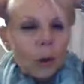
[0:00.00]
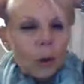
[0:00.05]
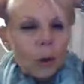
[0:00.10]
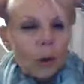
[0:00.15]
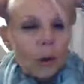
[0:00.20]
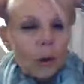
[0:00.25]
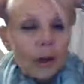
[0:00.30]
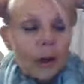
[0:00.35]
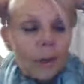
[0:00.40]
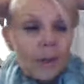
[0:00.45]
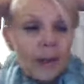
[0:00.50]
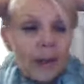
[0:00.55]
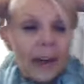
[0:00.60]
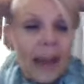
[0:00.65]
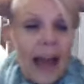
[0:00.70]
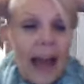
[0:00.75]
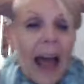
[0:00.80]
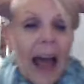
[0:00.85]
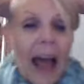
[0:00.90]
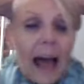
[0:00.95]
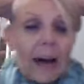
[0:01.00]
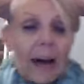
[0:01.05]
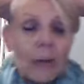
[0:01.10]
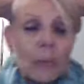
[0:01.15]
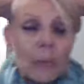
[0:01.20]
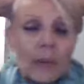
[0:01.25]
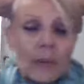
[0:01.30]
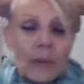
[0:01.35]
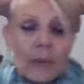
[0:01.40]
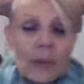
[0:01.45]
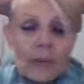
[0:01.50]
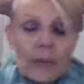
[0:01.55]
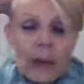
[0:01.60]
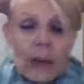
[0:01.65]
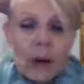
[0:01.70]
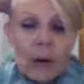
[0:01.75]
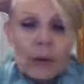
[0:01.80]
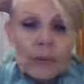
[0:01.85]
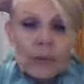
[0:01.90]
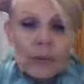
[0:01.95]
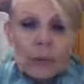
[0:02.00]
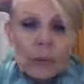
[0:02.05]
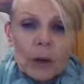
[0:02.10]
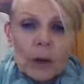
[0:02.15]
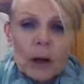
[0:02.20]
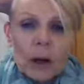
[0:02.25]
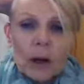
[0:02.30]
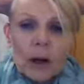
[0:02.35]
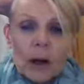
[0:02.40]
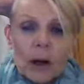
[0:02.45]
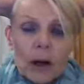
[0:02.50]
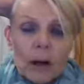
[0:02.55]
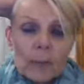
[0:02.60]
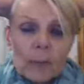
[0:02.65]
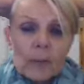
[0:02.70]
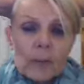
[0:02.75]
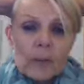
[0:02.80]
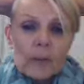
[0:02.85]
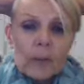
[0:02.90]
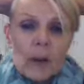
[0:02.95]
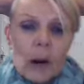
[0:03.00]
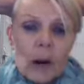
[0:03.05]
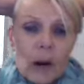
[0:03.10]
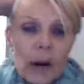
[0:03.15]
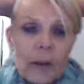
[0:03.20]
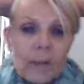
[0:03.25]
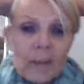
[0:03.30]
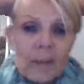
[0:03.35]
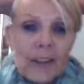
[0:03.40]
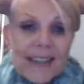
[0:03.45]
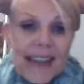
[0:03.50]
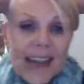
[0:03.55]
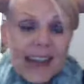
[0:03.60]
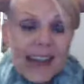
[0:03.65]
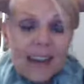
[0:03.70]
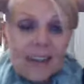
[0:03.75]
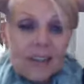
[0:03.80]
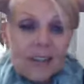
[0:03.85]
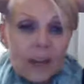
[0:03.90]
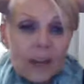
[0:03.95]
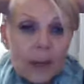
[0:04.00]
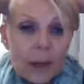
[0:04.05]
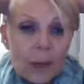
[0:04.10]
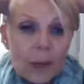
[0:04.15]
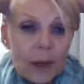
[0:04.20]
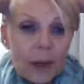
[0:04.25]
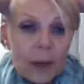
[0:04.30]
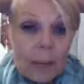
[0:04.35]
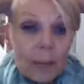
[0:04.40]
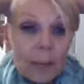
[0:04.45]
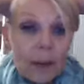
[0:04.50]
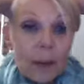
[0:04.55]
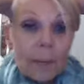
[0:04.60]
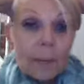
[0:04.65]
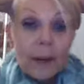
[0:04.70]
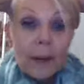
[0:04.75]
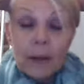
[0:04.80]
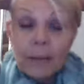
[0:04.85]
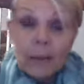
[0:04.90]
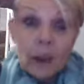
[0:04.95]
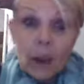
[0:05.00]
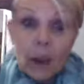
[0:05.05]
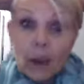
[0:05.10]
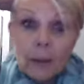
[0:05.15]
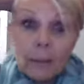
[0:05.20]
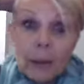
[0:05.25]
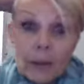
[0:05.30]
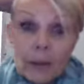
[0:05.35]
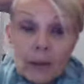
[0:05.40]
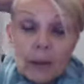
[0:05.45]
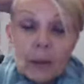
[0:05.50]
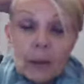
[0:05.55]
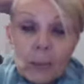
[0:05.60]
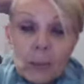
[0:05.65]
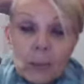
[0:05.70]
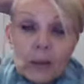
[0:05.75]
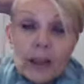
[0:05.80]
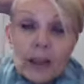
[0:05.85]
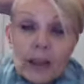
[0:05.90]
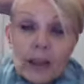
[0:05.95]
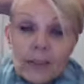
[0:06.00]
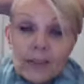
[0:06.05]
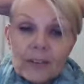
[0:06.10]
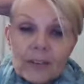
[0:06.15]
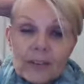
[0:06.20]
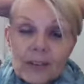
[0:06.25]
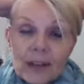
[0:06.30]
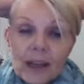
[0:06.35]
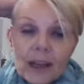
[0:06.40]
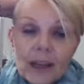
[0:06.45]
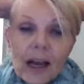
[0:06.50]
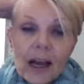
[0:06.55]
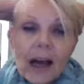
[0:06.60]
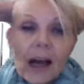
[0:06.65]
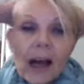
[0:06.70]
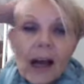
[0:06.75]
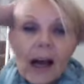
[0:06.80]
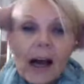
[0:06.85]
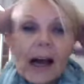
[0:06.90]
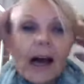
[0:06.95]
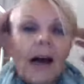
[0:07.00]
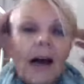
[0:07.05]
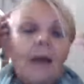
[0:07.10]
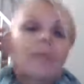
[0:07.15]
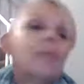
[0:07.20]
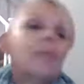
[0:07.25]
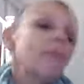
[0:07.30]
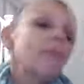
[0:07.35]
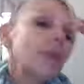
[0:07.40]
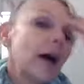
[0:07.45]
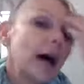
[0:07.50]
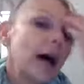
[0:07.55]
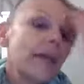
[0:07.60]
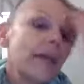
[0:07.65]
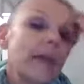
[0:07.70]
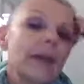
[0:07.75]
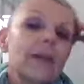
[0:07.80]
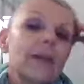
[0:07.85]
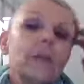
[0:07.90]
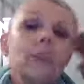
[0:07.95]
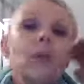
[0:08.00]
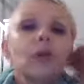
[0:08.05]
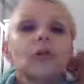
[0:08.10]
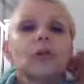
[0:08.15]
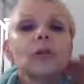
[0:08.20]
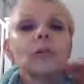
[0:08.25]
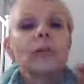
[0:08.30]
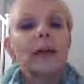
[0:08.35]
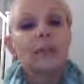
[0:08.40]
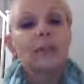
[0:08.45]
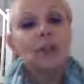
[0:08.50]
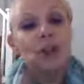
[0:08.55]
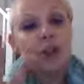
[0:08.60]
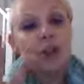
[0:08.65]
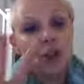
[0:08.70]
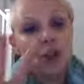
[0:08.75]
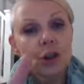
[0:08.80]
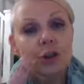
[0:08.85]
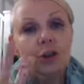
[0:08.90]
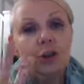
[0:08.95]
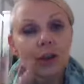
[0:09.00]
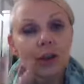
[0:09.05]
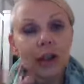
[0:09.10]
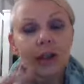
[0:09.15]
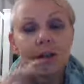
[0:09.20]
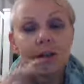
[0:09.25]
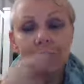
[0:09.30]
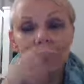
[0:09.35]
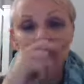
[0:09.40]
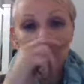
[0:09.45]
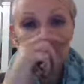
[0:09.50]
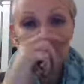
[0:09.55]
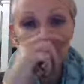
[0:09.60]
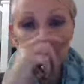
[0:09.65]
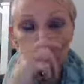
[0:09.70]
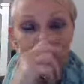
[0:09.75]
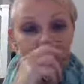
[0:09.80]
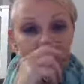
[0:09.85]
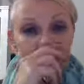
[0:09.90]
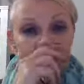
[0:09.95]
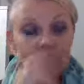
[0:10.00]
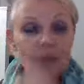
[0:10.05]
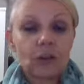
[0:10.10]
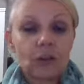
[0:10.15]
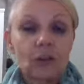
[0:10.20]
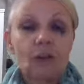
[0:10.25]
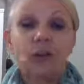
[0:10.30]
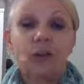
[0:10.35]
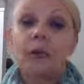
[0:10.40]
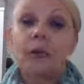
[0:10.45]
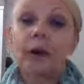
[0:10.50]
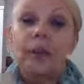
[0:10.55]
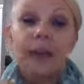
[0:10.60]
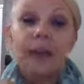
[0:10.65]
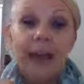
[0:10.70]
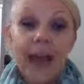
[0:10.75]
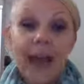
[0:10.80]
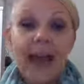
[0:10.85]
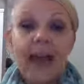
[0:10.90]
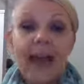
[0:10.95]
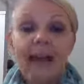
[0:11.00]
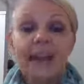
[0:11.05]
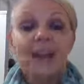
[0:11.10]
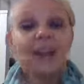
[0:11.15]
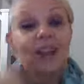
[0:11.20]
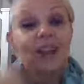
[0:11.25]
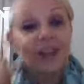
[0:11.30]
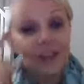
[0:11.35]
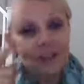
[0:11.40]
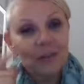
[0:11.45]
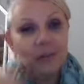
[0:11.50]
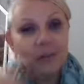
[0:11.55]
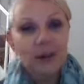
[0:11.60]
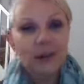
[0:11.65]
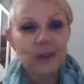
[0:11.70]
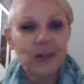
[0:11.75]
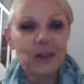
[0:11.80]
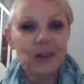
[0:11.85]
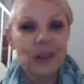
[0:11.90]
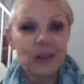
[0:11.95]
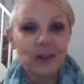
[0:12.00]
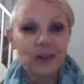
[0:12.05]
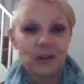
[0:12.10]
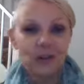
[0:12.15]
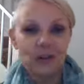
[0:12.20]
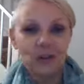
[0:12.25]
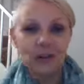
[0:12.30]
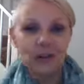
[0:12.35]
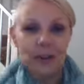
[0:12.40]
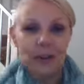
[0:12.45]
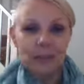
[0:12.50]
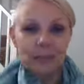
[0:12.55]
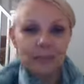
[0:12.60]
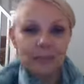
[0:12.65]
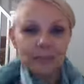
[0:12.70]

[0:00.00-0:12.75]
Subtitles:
And I'm going to help myself get off to a calmer start every day, because I know I can be a bit of a nightmare in the mornings. And then model maybe 2 things that you're going to do, and then you need to make sure that you do them.